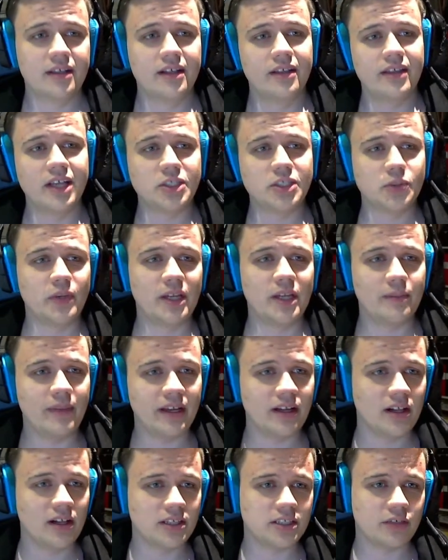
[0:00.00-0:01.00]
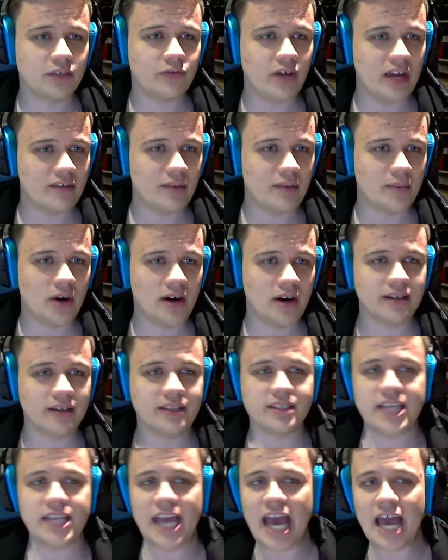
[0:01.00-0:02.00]
That's really big. Also 5 MR
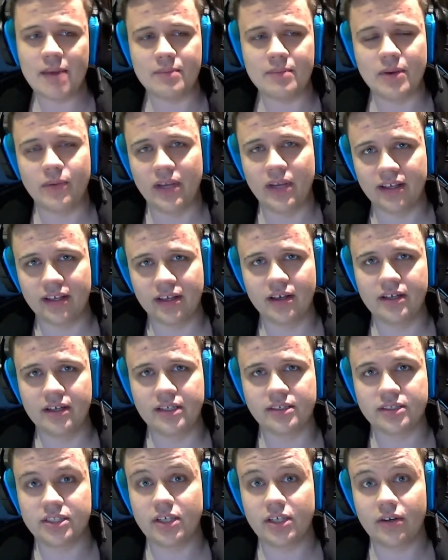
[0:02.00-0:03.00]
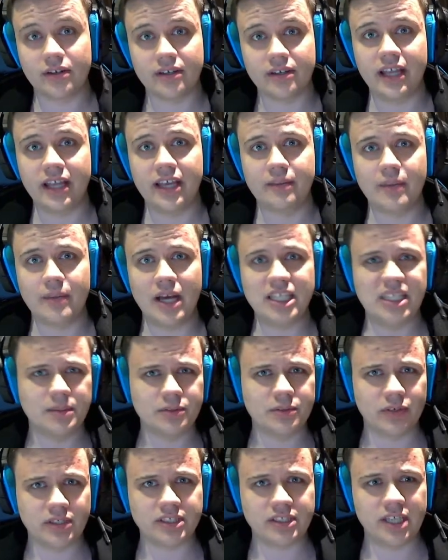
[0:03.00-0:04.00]
can be really good in certain lane matchups,
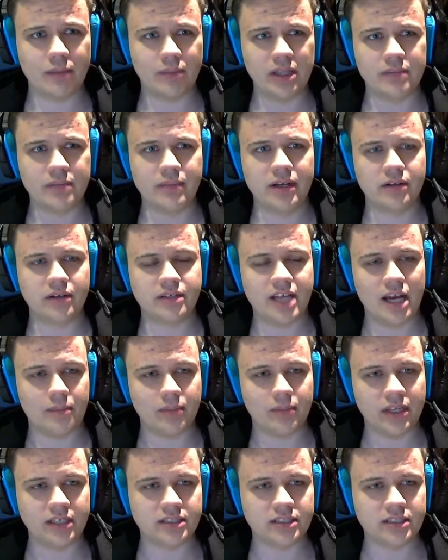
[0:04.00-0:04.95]
for example in mid or top lane.